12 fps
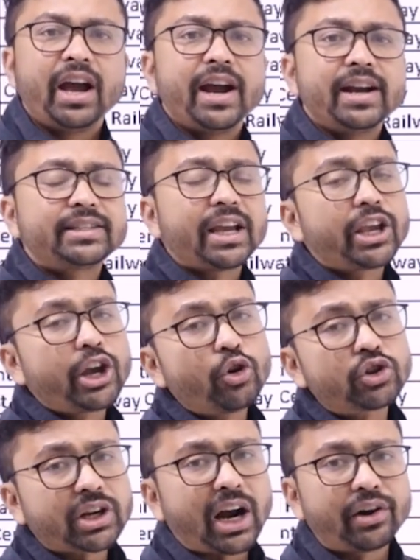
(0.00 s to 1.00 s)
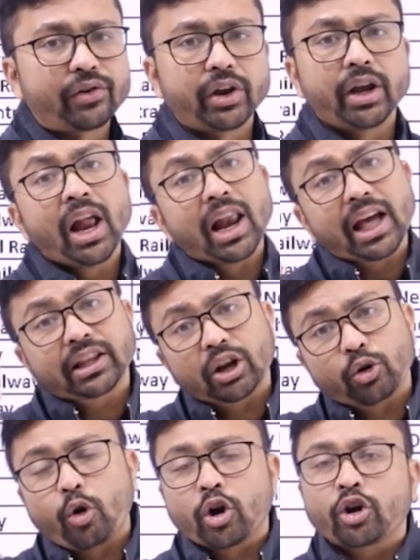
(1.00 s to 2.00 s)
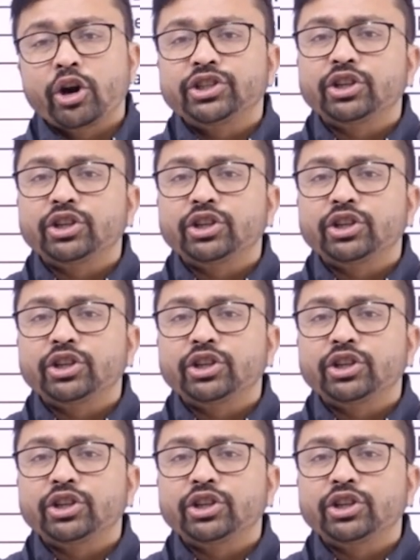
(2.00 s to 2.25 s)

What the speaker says: It's a huge country. Like the roadways,